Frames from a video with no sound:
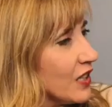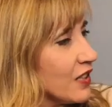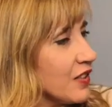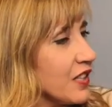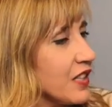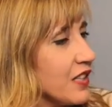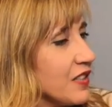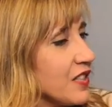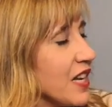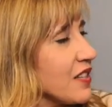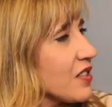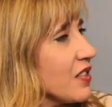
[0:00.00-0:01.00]
The
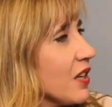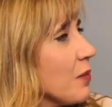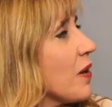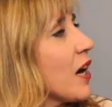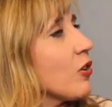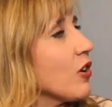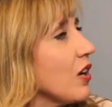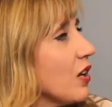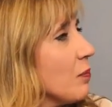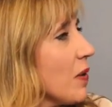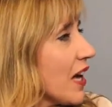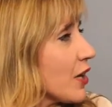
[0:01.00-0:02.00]
Tesla
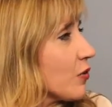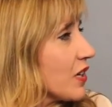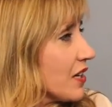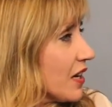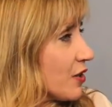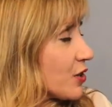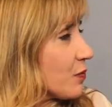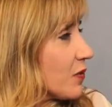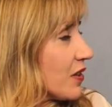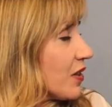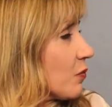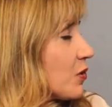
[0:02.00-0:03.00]
Powerwall battery
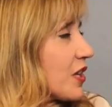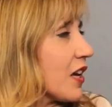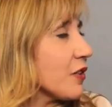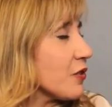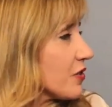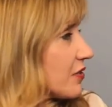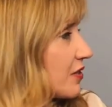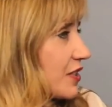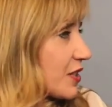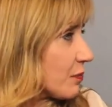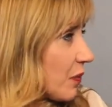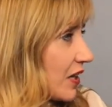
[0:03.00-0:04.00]
announcement that was out
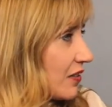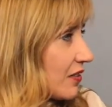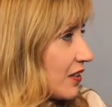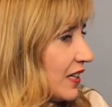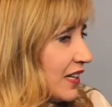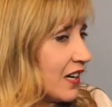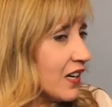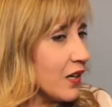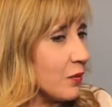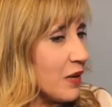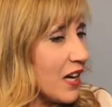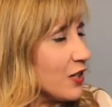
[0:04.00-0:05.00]
this month,
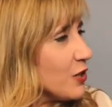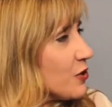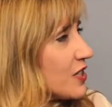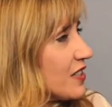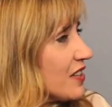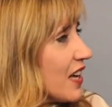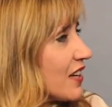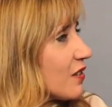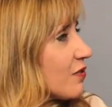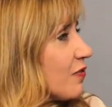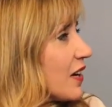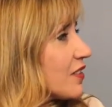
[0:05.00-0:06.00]
um, how do you see that
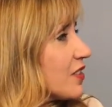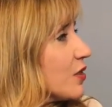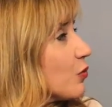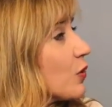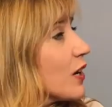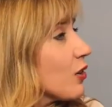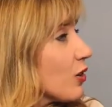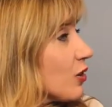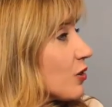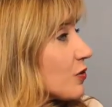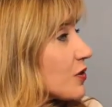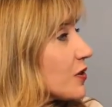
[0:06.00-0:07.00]
affecting rare
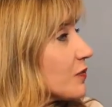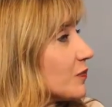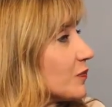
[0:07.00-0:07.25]
earths?